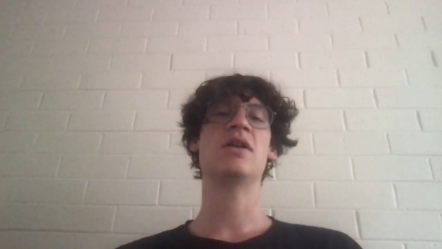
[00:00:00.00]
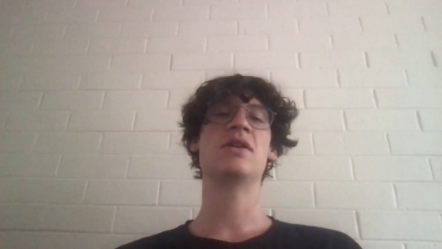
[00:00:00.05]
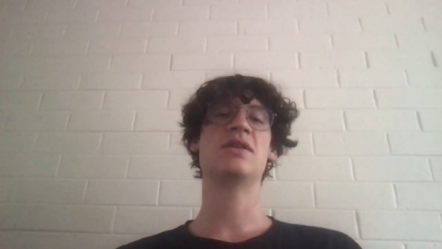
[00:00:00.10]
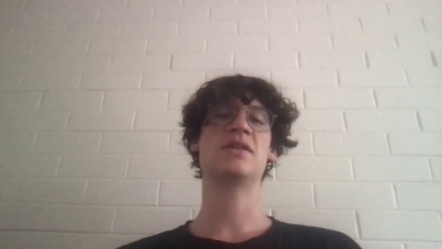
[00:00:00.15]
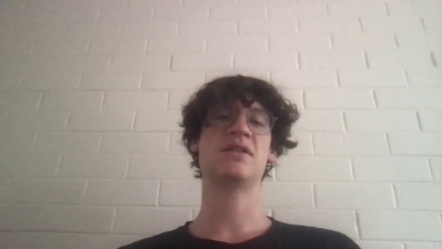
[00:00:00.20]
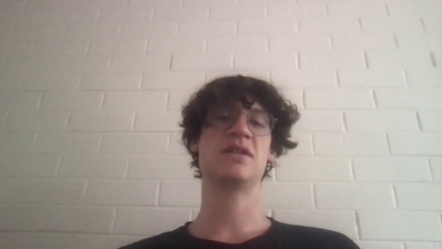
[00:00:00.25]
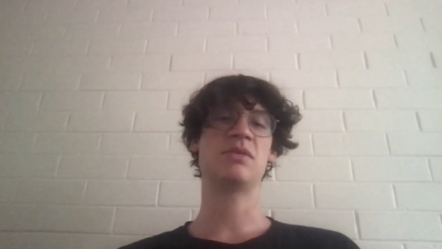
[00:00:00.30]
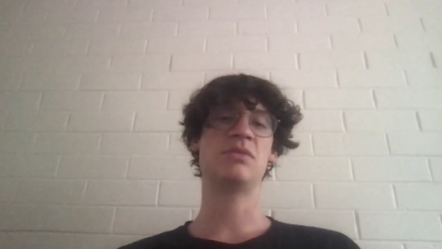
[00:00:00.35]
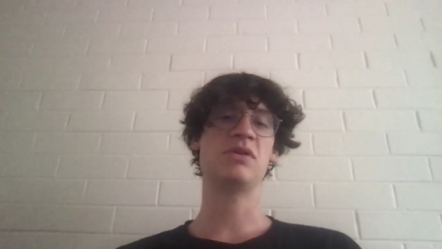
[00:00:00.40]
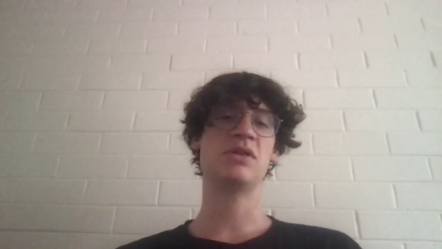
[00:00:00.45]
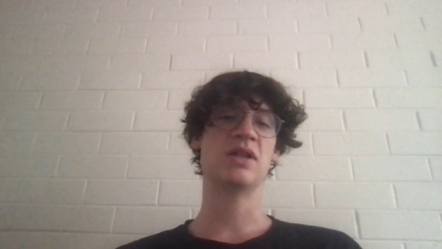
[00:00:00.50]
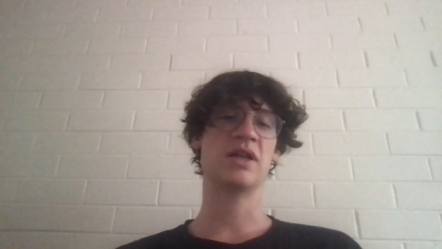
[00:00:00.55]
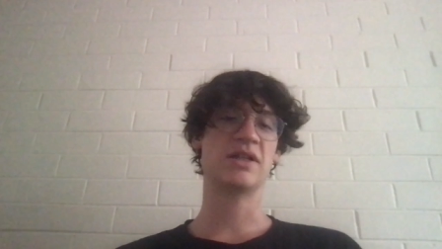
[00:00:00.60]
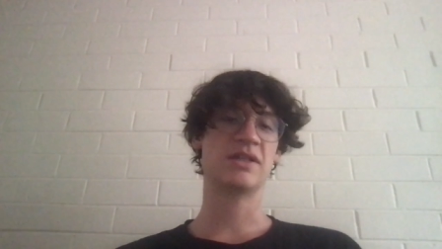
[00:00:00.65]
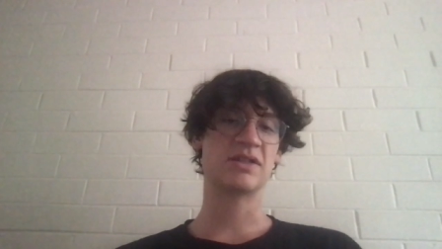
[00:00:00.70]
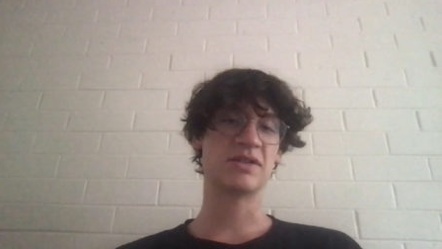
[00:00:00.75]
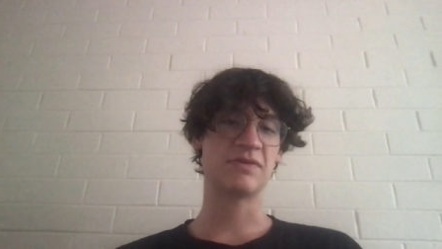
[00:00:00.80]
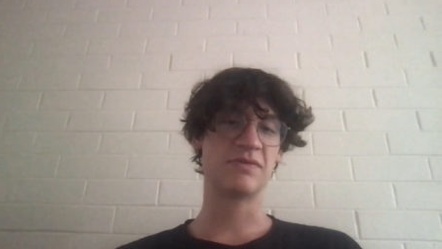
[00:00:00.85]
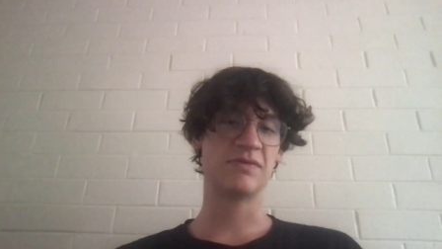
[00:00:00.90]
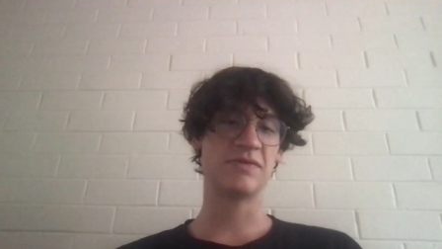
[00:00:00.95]
to
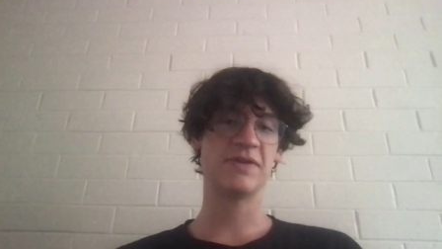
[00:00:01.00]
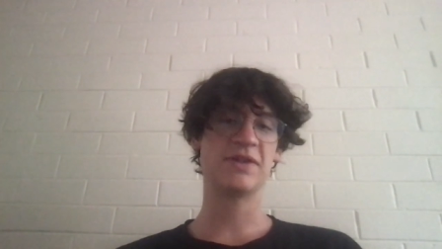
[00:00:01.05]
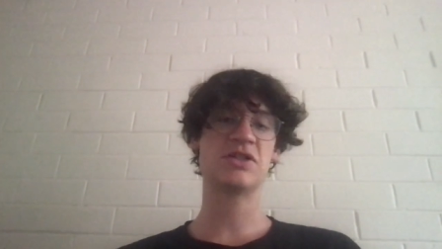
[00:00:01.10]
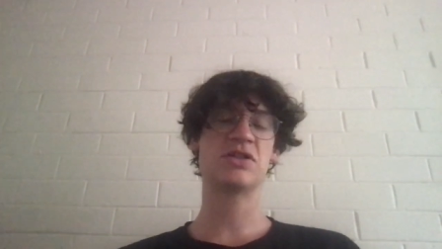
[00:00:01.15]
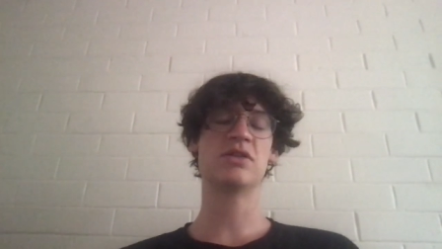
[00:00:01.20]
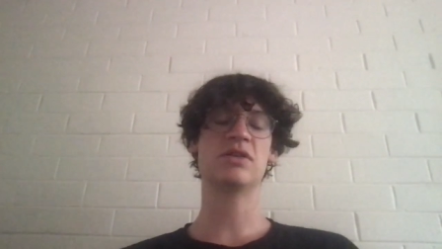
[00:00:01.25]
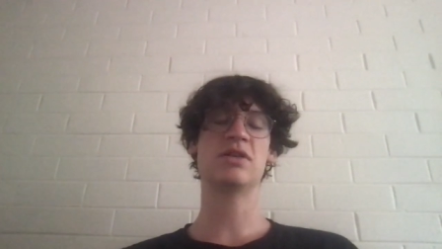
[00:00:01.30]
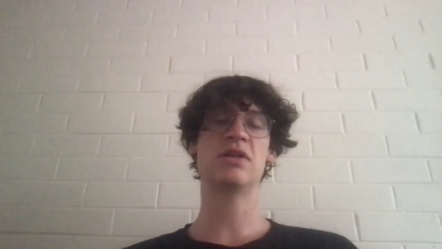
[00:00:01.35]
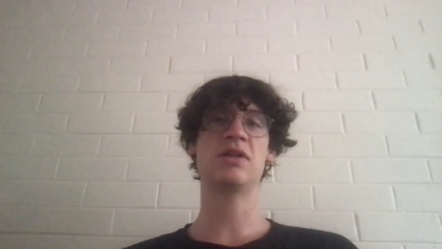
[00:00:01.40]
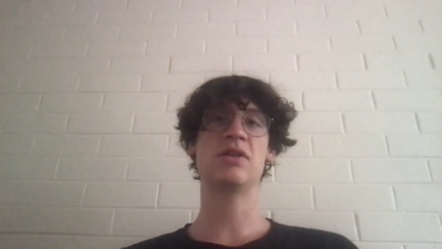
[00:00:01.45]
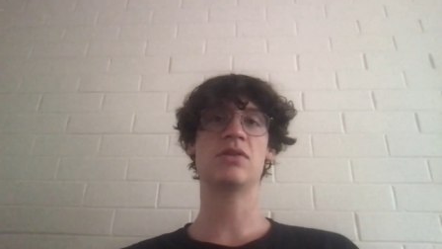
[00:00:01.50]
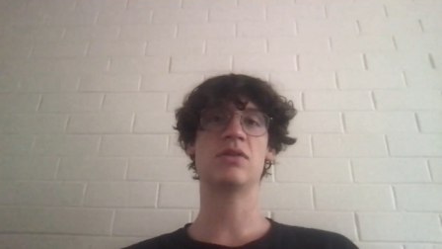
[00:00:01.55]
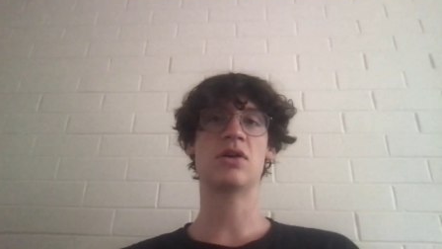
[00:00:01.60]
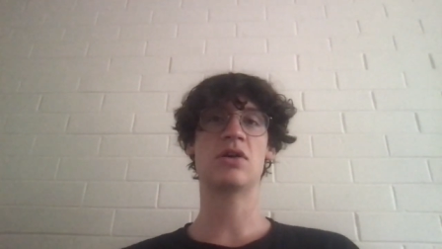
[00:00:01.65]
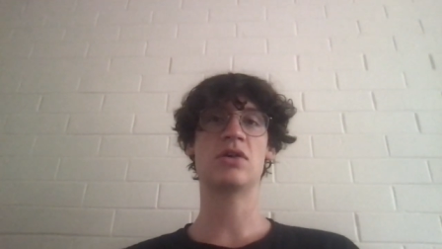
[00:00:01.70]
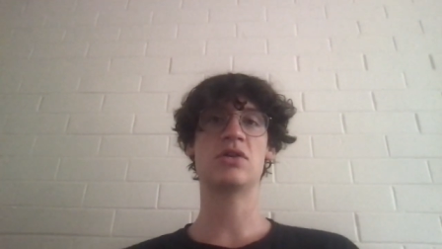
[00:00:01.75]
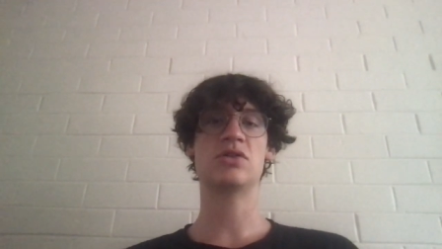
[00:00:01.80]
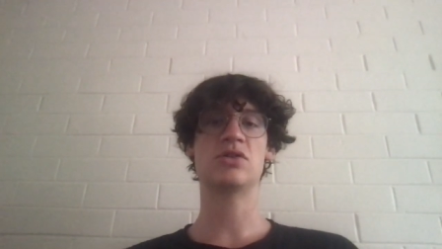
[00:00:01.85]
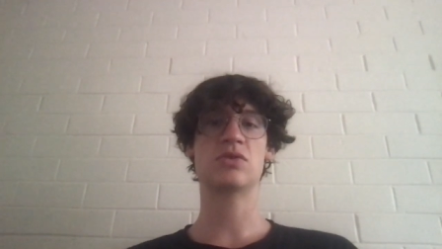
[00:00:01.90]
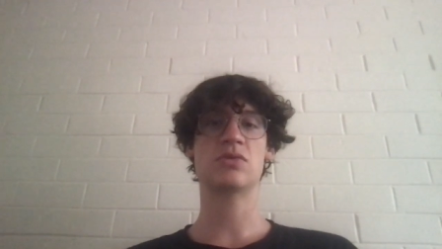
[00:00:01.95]
simulate sufficiently
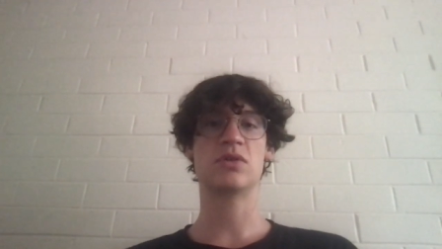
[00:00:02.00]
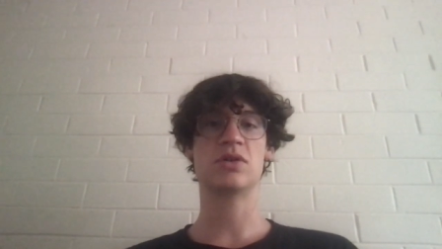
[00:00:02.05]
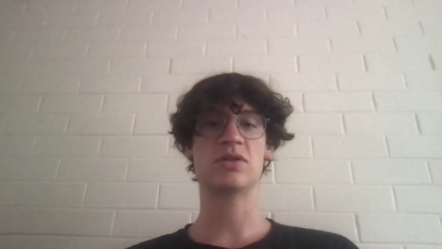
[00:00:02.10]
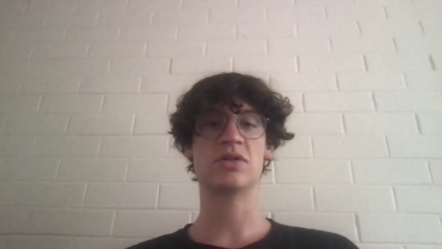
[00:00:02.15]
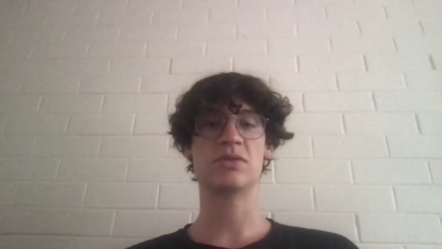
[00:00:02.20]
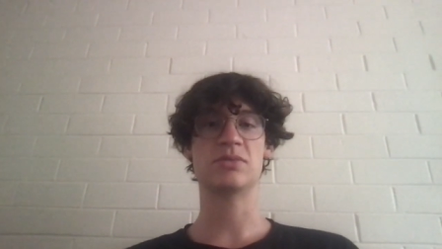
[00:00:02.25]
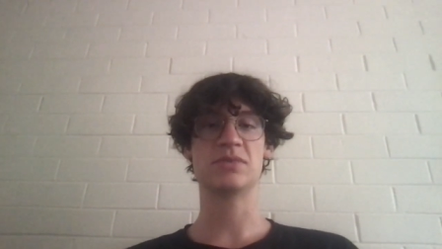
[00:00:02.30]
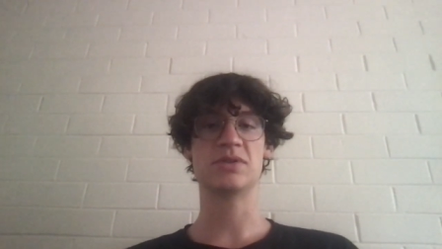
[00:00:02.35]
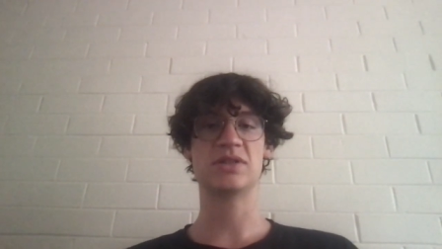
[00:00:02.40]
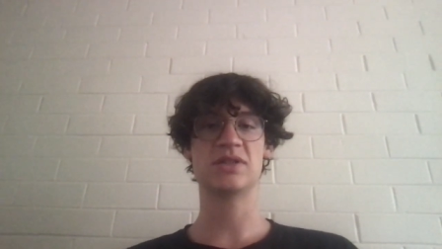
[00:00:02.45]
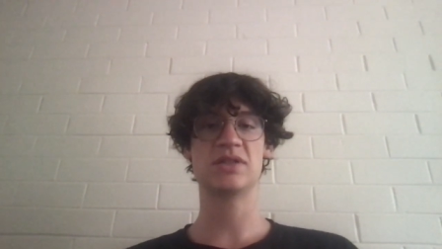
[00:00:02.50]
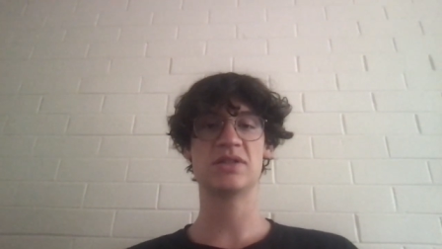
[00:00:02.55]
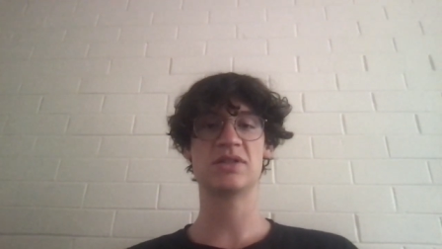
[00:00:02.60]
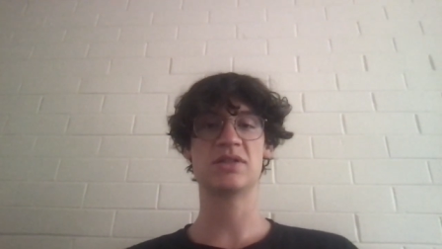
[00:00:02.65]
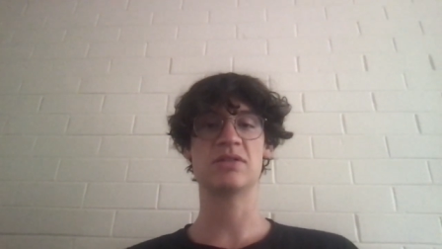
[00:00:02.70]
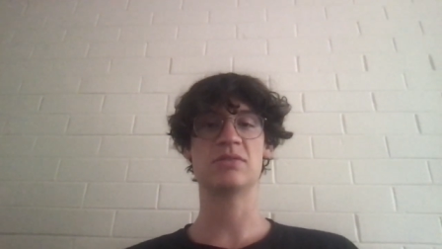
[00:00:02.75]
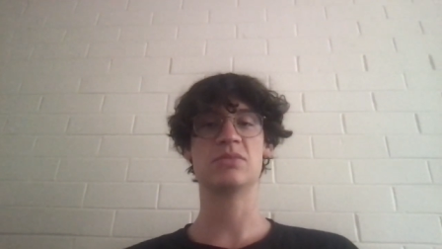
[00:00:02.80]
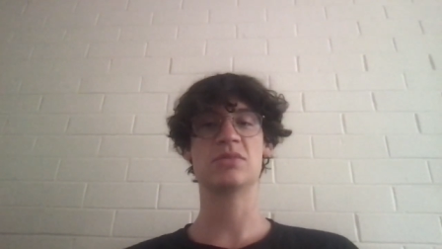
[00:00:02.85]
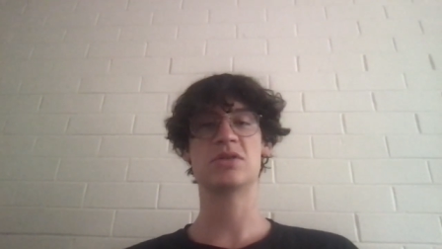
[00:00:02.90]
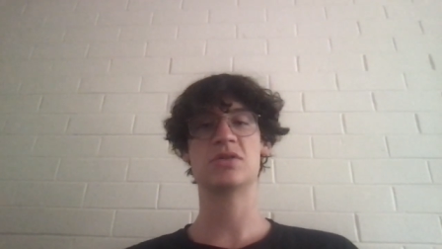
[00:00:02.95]
large quantum
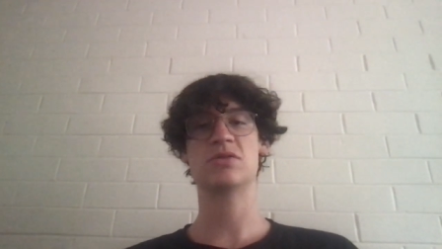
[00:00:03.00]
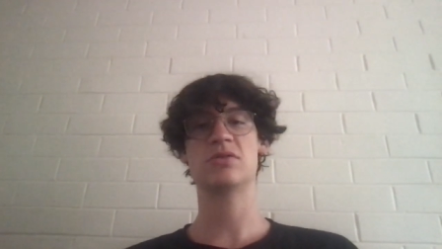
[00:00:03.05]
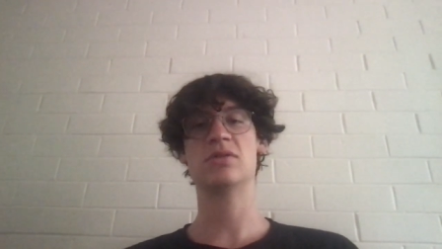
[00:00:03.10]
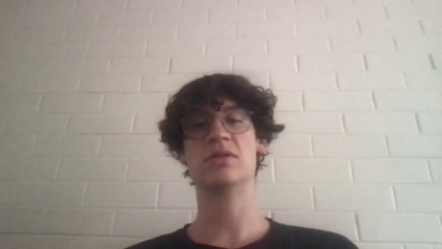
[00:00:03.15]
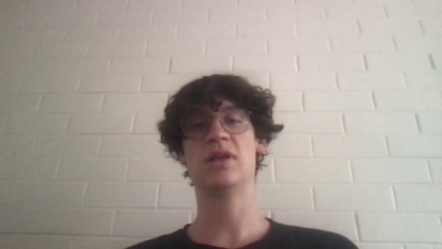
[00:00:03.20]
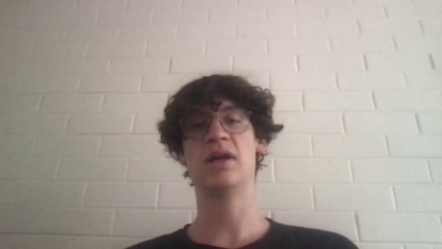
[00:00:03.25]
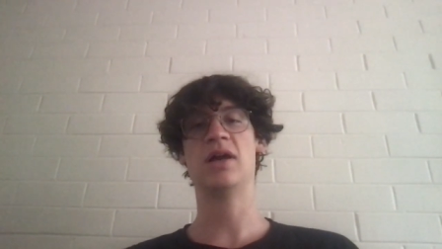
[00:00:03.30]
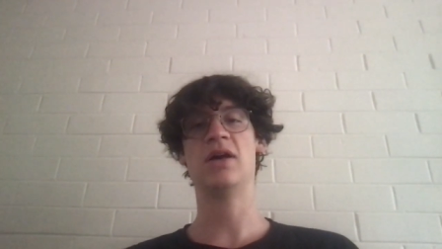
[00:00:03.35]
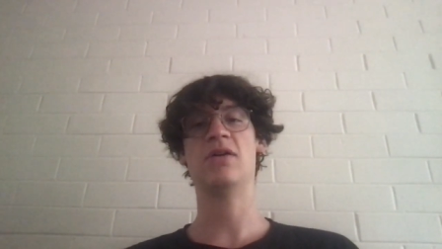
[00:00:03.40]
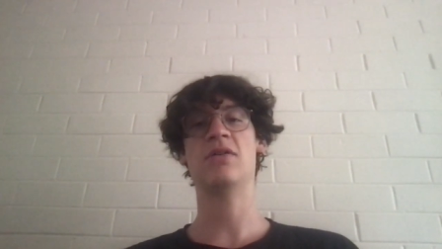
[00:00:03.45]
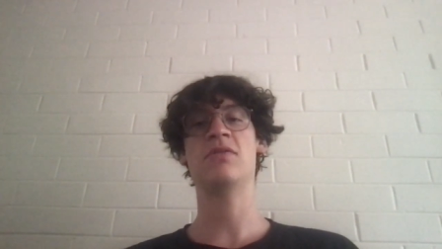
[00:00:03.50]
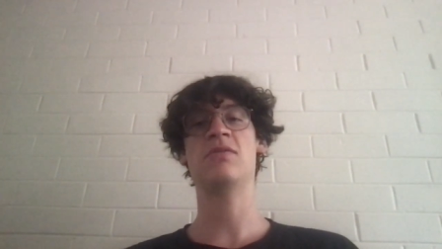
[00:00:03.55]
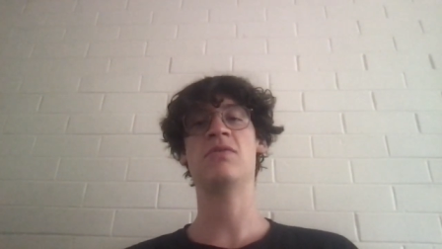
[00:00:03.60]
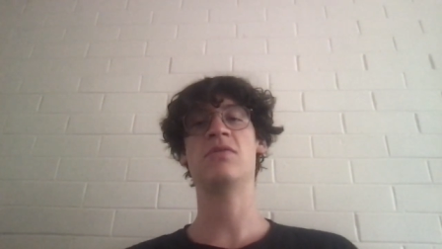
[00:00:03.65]
systems to allow